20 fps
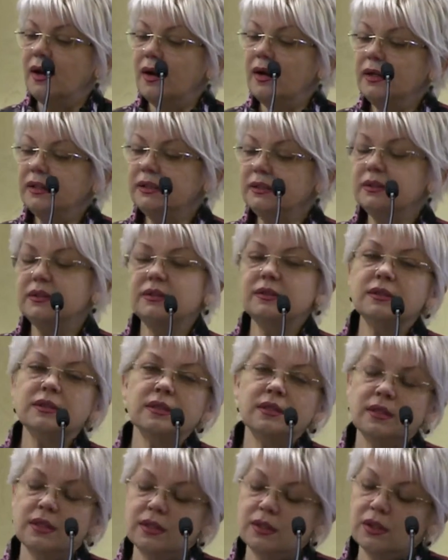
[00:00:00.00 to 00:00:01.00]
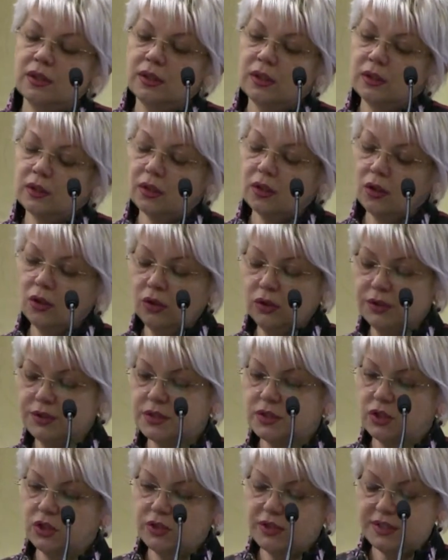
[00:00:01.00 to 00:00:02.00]
And
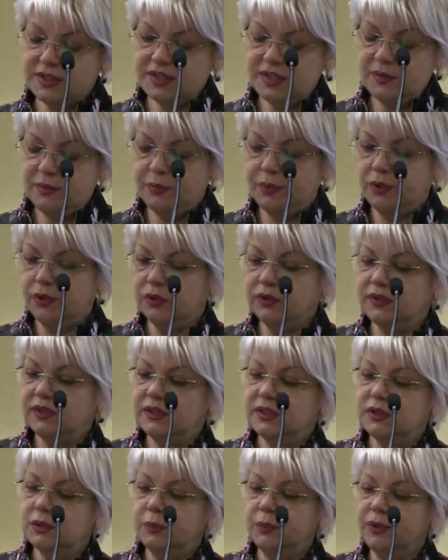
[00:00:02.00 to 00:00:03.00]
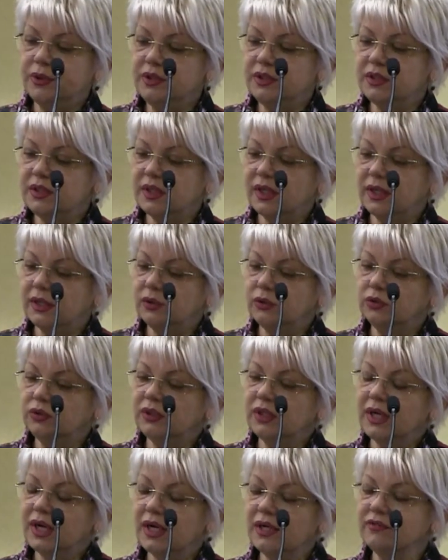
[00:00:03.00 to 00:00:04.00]
also it's important to point
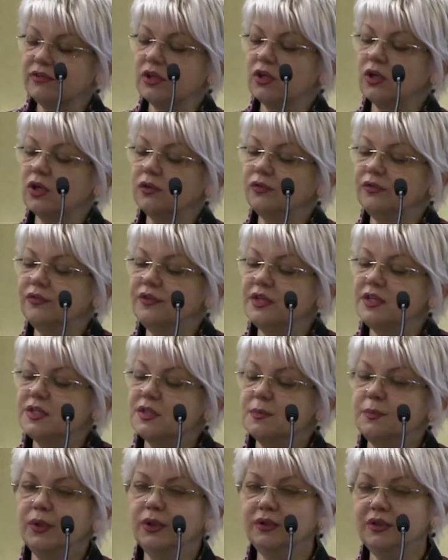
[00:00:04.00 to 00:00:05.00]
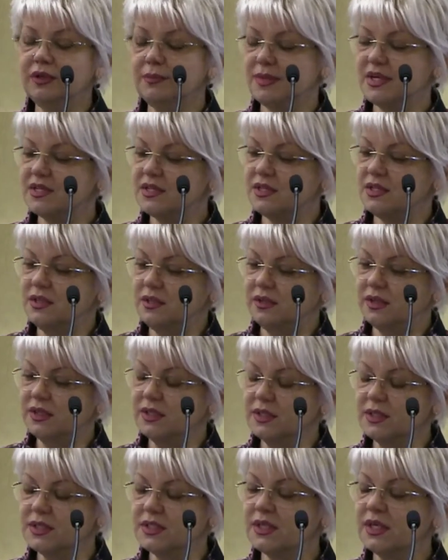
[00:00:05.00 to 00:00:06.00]
out how often is body mass
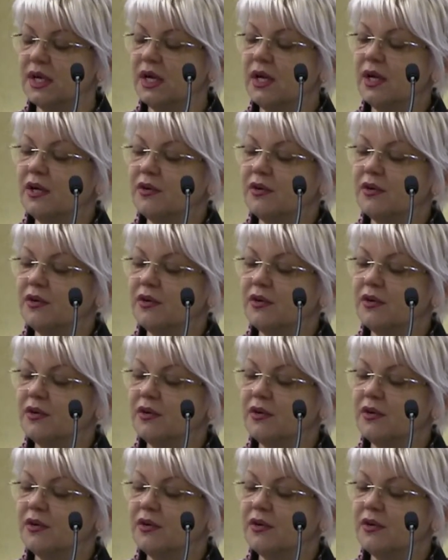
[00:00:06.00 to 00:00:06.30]
index